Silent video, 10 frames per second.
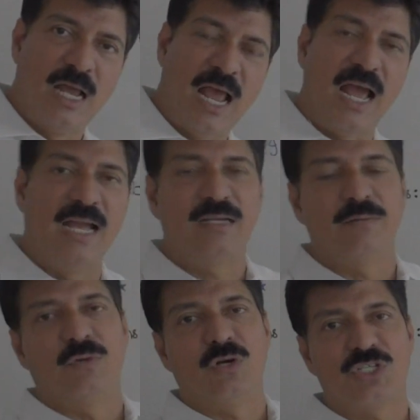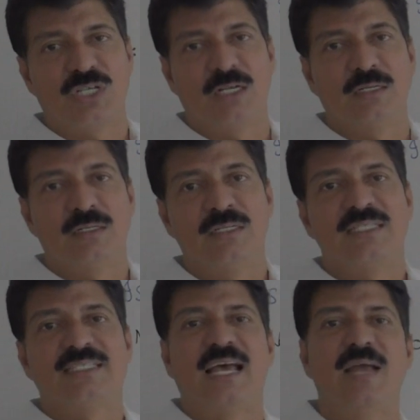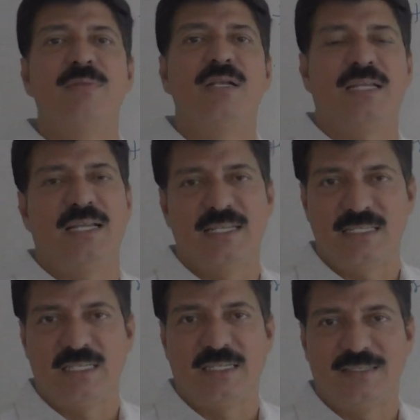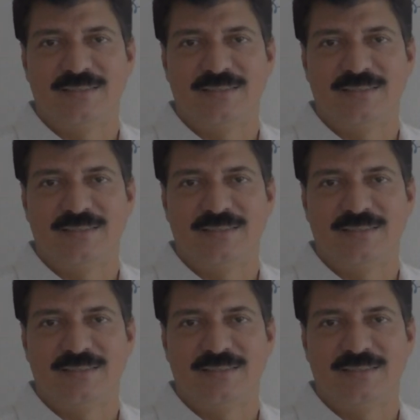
and motion simultaneously